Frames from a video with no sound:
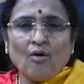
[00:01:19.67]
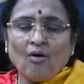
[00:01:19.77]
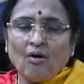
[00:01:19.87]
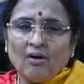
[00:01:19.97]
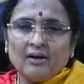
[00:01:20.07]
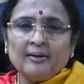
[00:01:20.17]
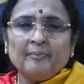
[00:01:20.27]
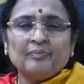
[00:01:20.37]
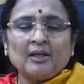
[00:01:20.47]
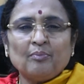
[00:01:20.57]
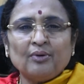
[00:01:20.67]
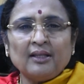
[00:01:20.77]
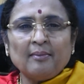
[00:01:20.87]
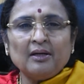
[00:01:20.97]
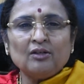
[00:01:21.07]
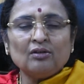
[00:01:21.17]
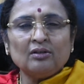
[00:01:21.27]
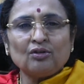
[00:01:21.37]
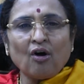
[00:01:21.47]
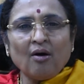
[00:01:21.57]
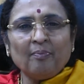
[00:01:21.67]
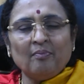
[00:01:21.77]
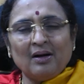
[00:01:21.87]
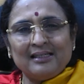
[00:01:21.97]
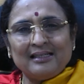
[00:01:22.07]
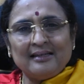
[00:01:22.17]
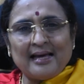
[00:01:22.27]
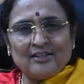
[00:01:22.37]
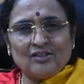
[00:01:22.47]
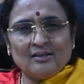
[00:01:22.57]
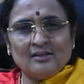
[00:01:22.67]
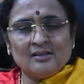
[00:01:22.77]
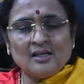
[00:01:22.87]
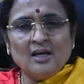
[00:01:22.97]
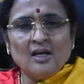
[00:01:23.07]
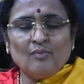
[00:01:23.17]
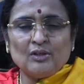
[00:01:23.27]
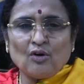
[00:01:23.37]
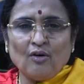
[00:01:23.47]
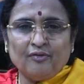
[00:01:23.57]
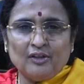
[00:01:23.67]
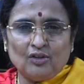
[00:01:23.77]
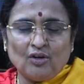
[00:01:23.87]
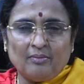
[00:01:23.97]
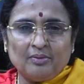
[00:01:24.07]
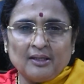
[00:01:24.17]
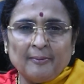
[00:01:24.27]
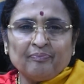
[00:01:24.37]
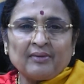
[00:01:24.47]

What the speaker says: or put them into top multinationals which offer jobs.